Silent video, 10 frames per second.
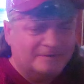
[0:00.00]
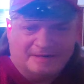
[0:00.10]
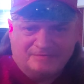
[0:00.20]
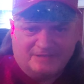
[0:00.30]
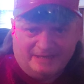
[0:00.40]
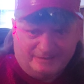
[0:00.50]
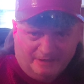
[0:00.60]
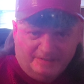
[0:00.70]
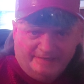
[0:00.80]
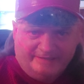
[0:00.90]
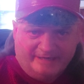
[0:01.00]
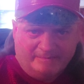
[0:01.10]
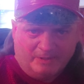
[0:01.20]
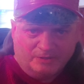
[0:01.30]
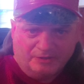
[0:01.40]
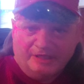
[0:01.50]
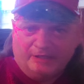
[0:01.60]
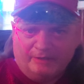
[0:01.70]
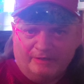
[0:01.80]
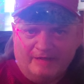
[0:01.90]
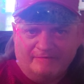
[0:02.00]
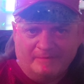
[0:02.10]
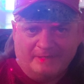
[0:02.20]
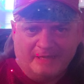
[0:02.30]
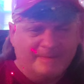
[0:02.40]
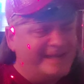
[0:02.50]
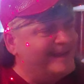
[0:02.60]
there, I was like looking at that commercial. You can learn a lot from a dummy.